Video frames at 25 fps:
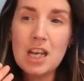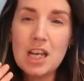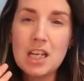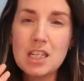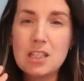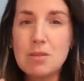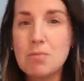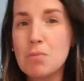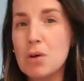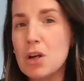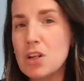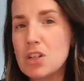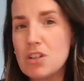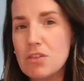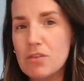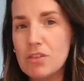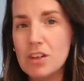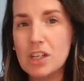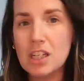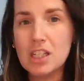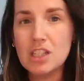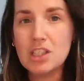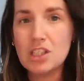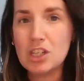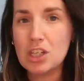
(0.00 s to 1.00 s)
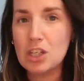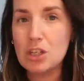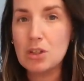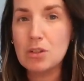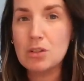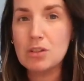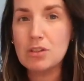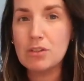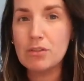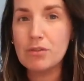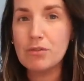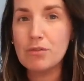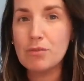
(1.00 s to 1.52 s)
as much of an
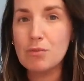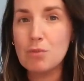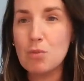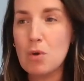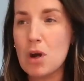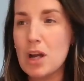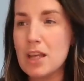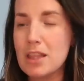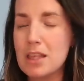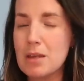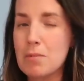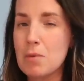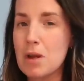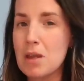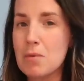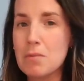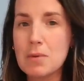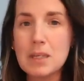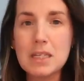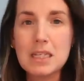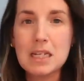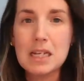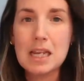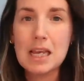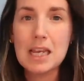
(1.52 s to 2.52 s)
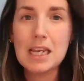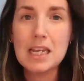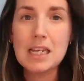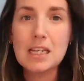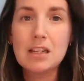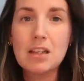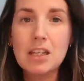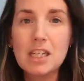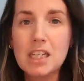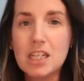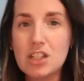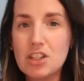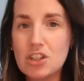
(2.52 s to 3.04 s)
excuse of why they might be
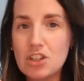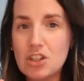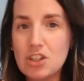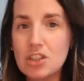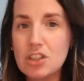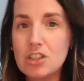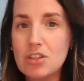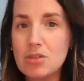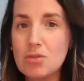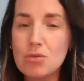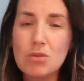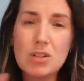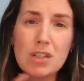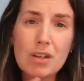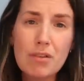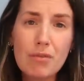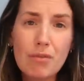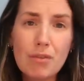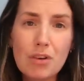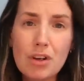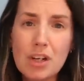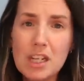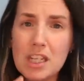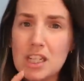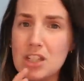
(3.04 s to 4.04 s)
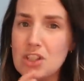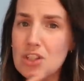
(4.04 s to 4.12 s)
delayed, like it's just, or different.